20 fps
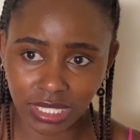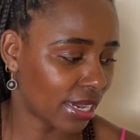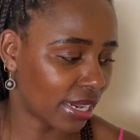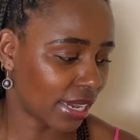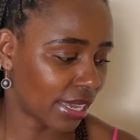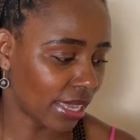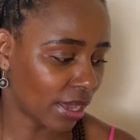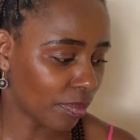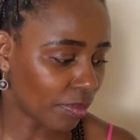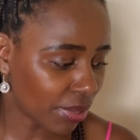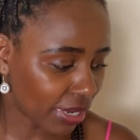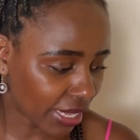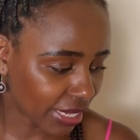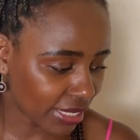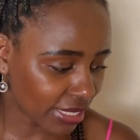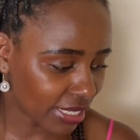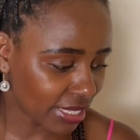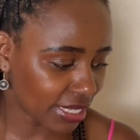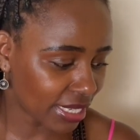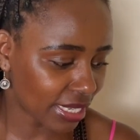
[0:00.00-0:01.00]
I applied
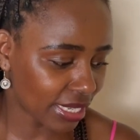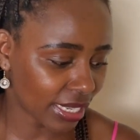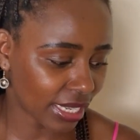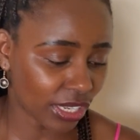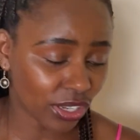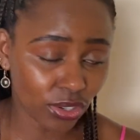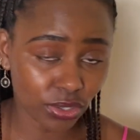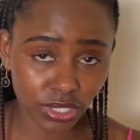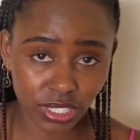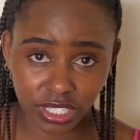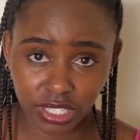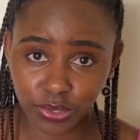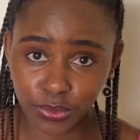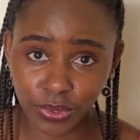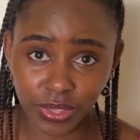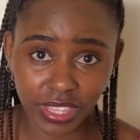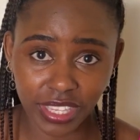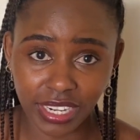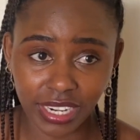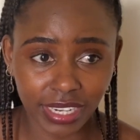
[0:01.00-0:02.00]
it and I got it
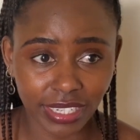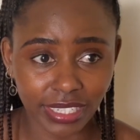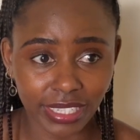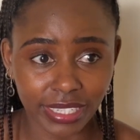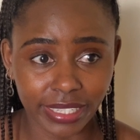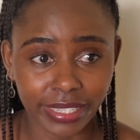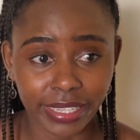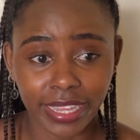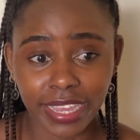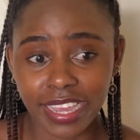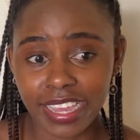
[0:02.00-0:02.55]
within a day.